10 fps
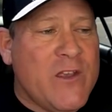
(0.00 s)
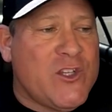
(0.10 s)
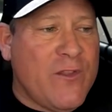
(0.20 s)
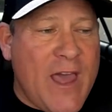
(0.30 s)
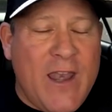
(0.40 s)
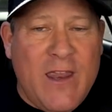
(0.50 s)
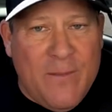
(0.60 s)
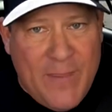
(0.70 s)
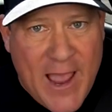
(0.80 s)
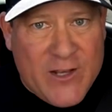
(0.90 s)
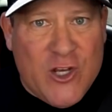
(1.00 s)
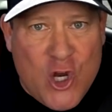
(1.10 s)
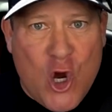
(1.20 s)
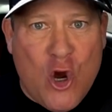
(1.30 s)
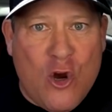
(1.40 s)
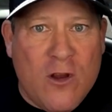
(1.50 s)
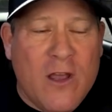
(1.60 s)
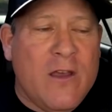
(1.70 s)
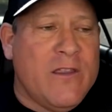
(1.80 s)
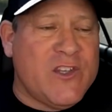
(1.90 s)
so that it impacted her
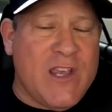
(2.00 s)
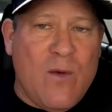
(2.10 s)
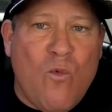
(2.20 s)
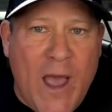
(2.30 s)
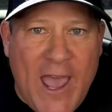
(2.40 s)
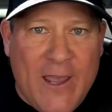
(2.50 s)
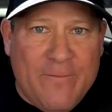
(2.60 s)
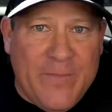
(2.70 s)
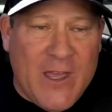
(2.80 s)
the same way.